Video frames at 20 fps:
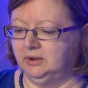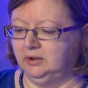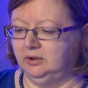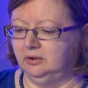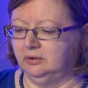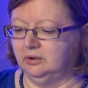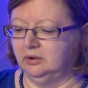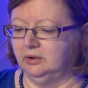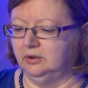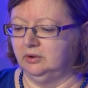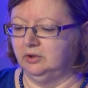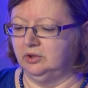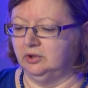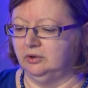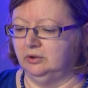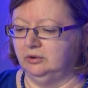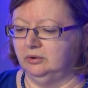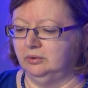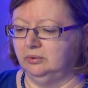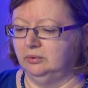You could
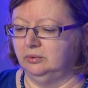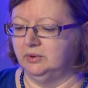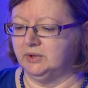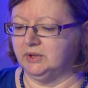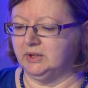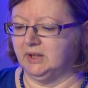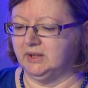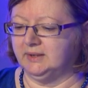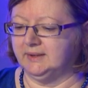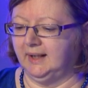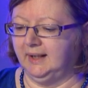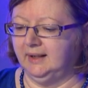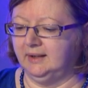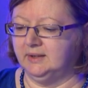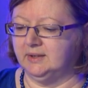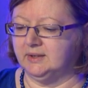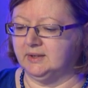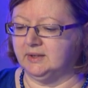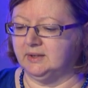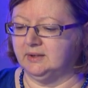do
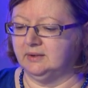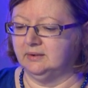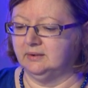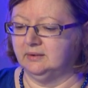zigzags.